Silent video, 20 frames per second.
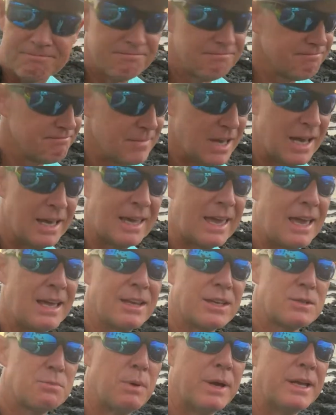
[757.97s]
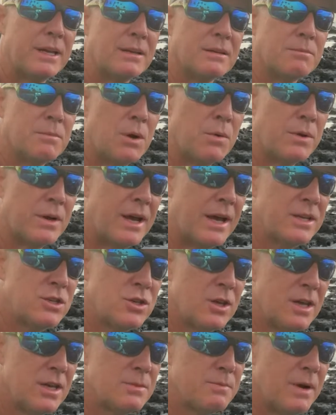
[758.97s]
I can't explain it, but when I
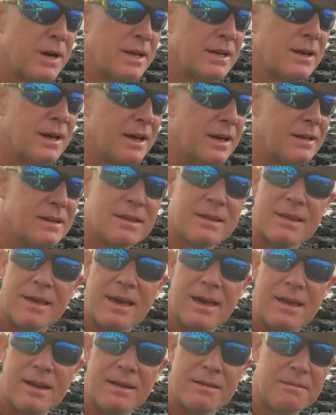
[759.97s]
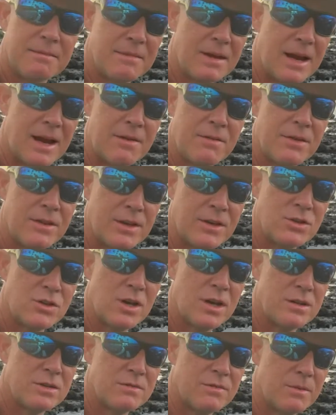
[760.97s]
changed my diet to that, everything
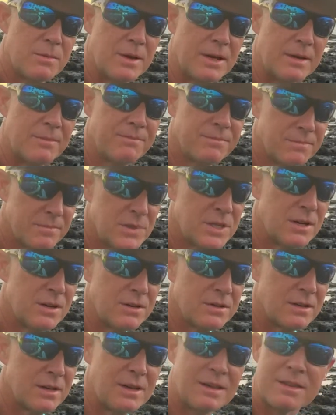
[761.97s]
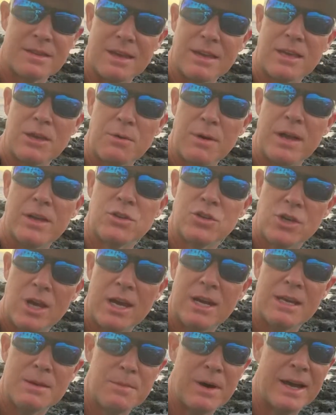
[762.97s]
changed for me, seriously. And thank you, Ed
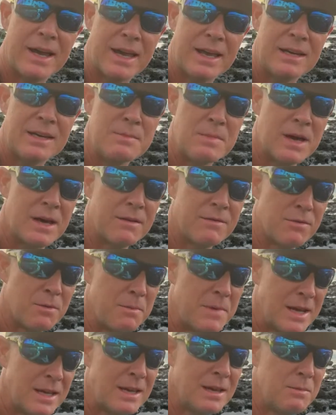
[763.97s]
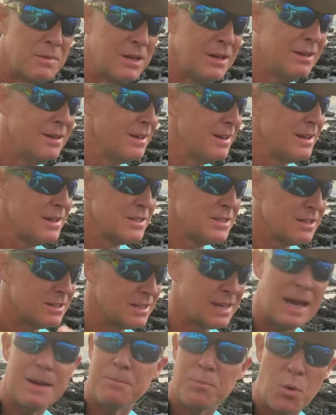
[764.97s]
Cheney, my handyman, for making me, just
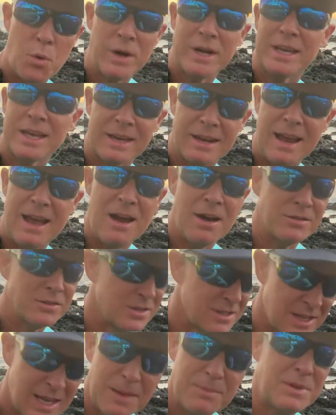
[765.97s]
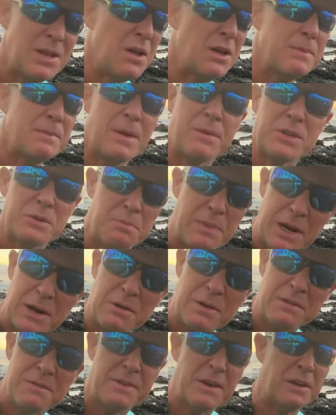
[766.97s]
kept pointing it out, just kept telling me how much better
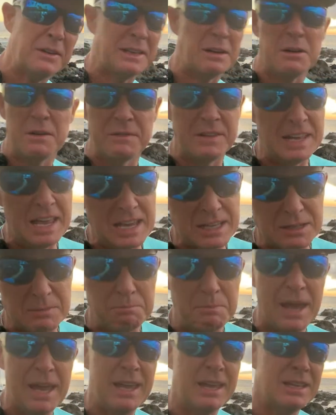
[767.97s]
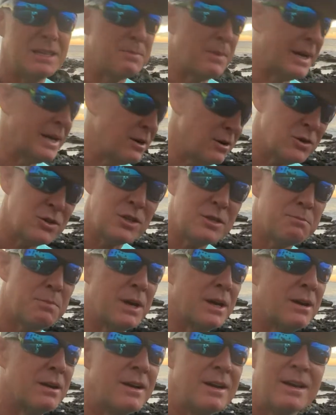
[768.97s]
he felt. I don't have any aches and pains, my energy's
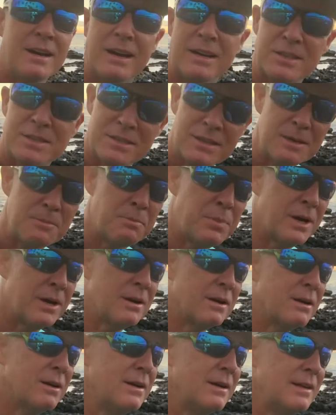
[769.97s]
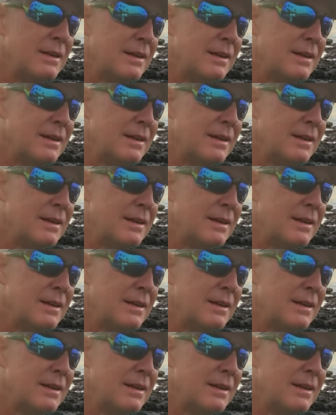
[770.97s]
better, I sleep better.